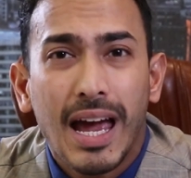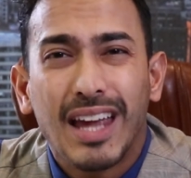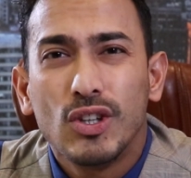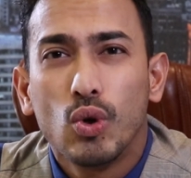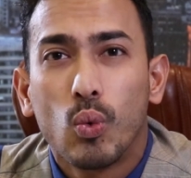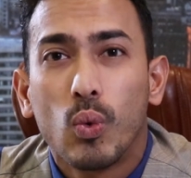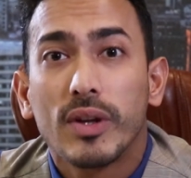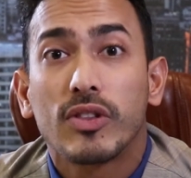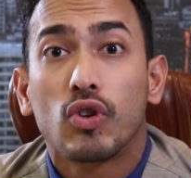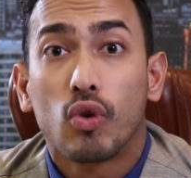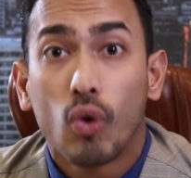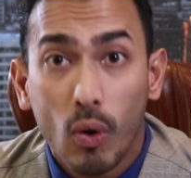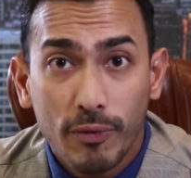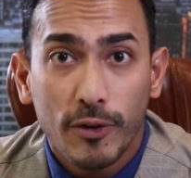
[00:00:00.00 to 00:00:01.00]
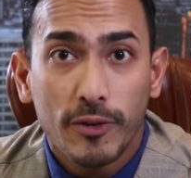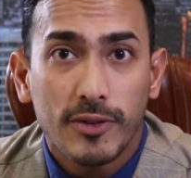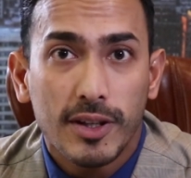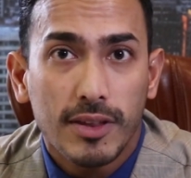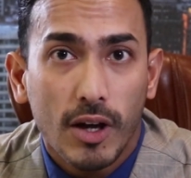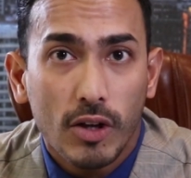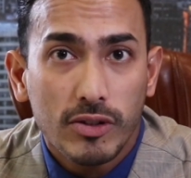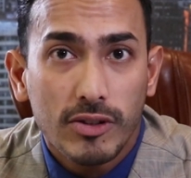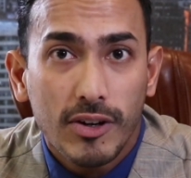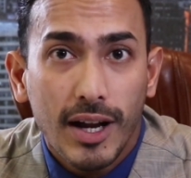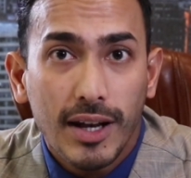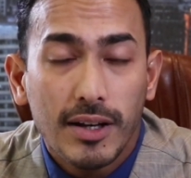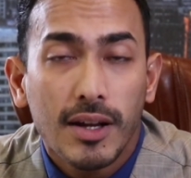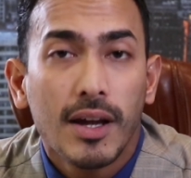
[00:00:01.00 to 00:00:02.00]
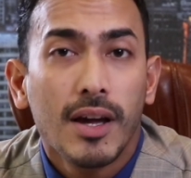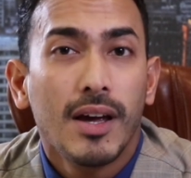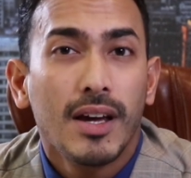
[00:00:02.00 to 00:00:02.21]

and you withdraw 50,000 Rand.